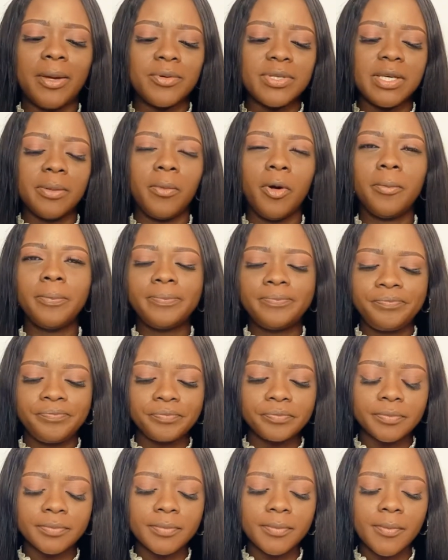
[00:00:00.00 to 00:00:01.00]
I was a mom,
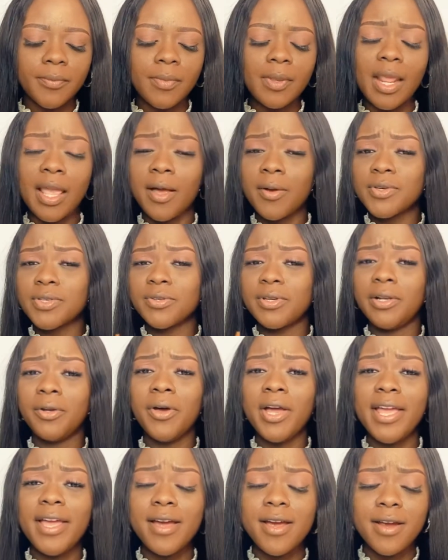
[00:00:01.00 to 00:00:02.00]
I was a
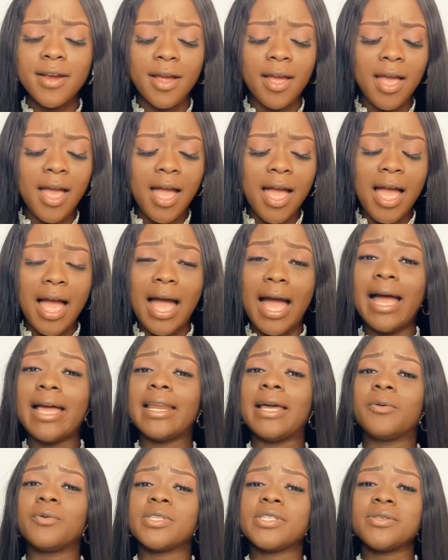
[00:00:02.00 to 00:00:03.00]
lawyer,
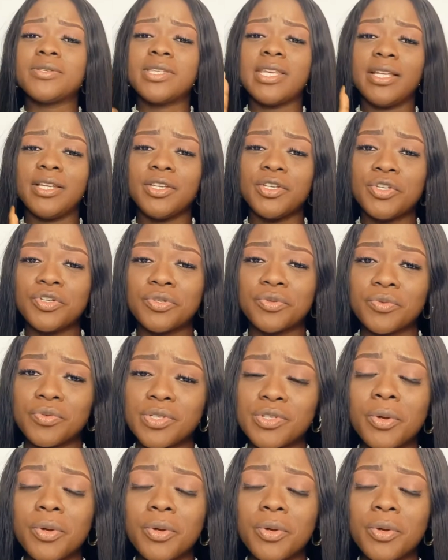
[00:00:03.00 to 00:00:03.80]
and I was still selling shoes.